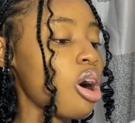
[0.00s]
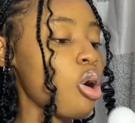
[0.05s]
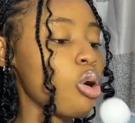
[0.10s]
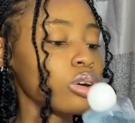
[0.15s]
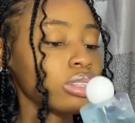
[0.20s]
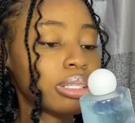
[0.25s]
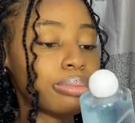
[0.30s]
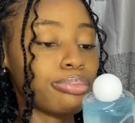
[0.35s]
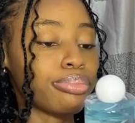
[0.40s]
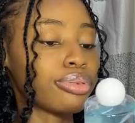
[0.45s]

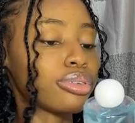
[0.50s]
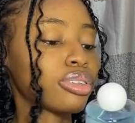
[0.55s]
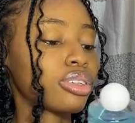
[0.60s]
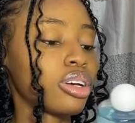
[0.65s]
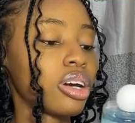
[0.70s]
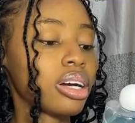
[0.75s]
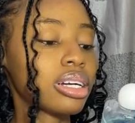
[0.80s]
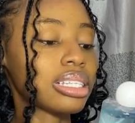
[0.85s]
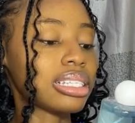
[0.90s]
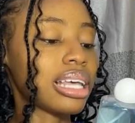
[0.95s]
all the
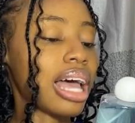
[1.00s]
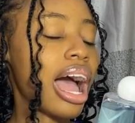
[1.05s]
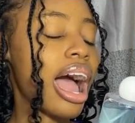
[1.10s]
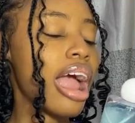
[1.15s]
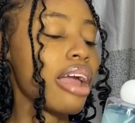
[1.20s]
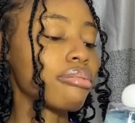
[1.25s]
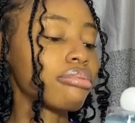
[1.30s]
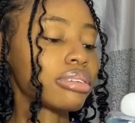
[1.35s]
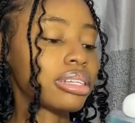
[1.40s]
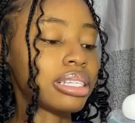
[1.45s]
products
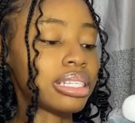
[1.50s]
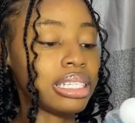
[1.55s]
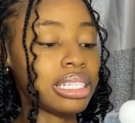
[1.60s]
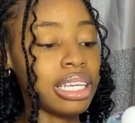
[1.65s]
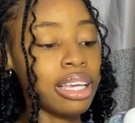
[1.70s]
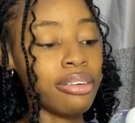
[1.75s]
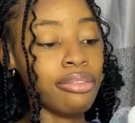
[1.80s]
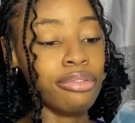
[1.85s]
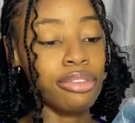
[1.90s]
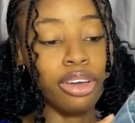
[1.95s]
I
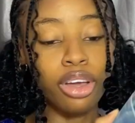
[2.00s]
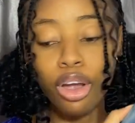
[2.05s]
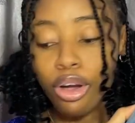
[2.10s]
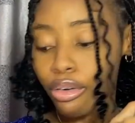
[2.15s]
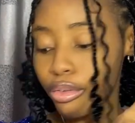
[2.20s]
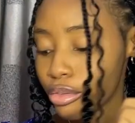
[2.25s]
received